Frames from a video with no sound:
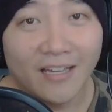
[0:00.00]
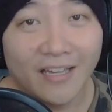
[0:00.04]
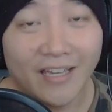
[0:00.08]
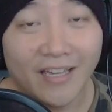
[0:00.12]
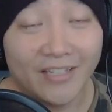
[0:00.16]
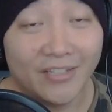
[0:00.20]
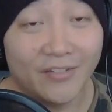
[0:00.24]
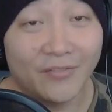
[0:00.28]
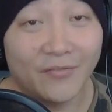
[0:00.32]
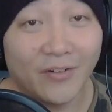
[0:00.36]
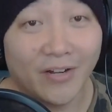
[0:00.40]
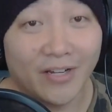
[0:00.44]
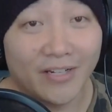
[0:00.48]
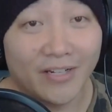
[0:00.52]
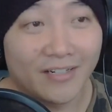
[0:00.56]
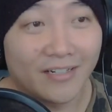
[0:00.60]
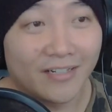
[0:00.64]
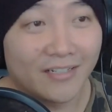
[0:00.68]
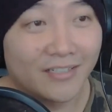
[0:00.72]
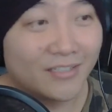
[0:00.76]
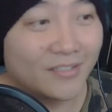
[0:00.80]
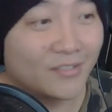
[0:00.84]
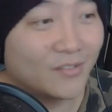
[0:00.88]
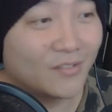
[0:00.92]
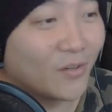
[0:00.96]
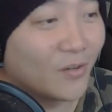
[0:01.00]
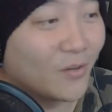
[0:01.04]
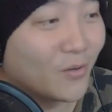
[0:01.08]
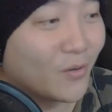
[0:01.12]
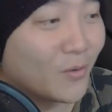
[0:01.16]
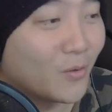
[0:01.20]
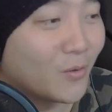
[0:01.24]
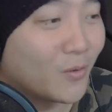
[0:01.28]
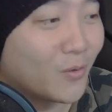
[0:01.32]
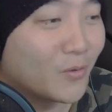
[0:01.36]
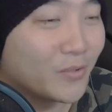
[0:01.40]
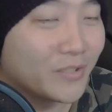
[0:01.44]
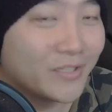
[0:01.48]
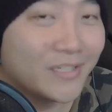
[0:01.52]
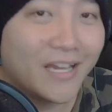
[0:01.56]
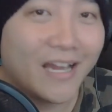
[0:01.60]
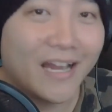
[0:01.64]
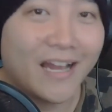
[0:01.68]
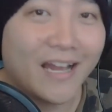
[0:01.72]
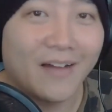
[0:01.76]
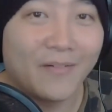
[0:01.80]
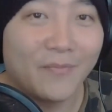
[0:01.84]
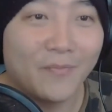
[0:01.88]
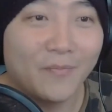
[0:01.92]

Edifier. So yeah,